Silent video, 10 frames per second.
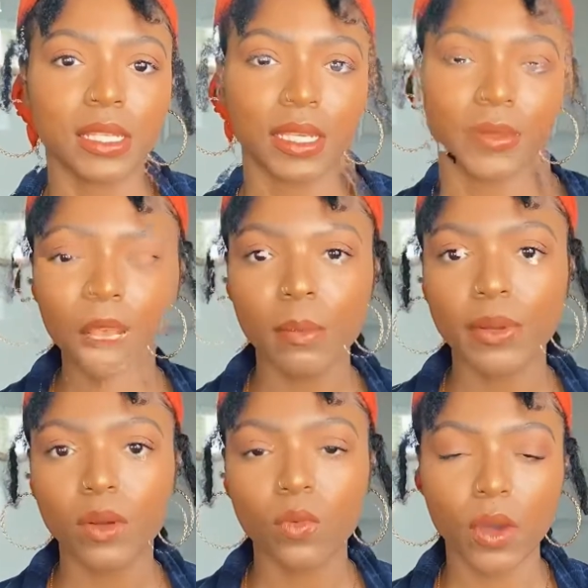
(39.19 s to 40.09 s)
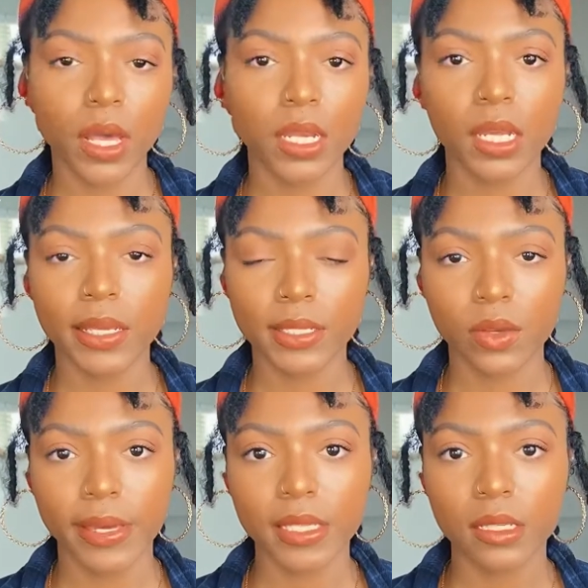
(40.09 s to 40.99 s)
Tip number one is
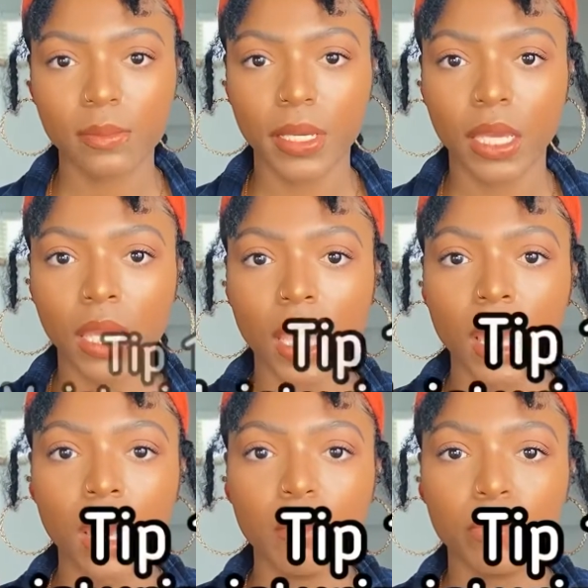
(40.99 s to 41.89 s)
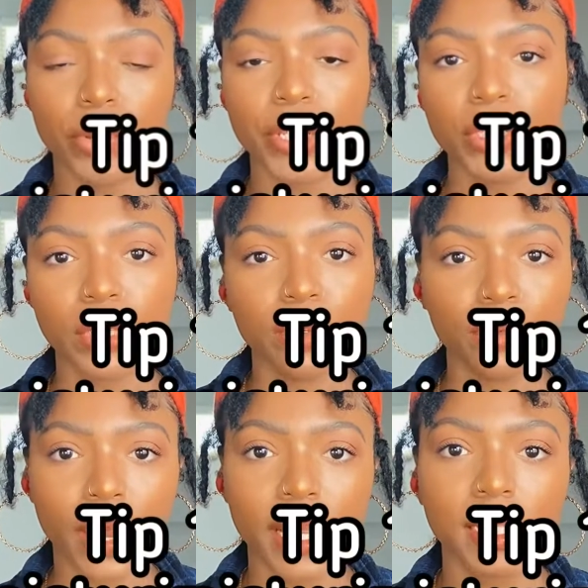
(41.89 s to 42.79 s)
going to be
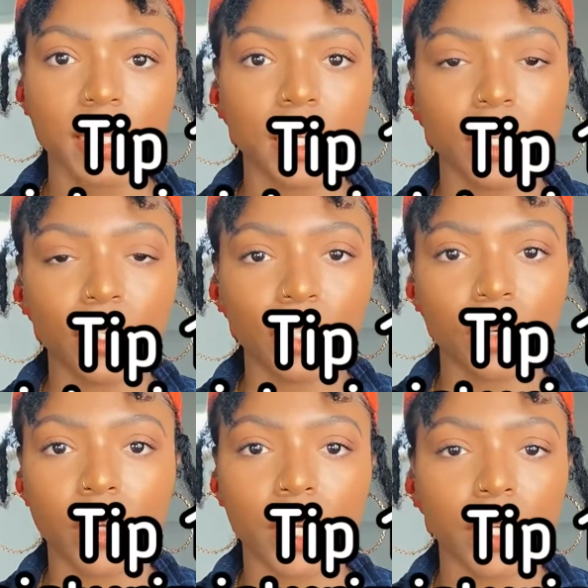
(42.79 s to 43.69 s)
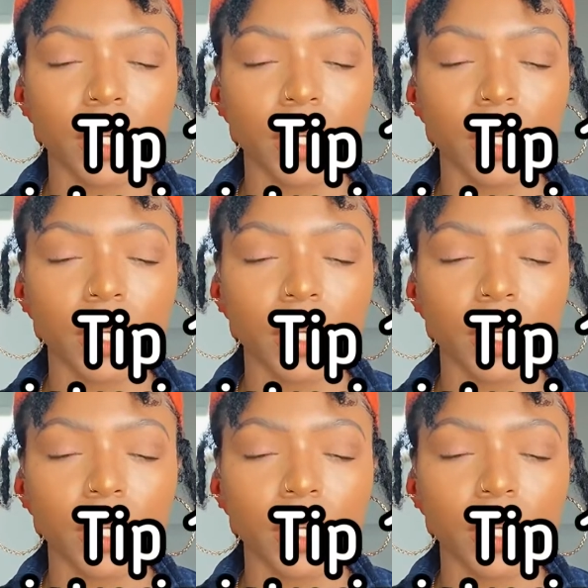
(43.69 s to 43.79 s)
moisturizing your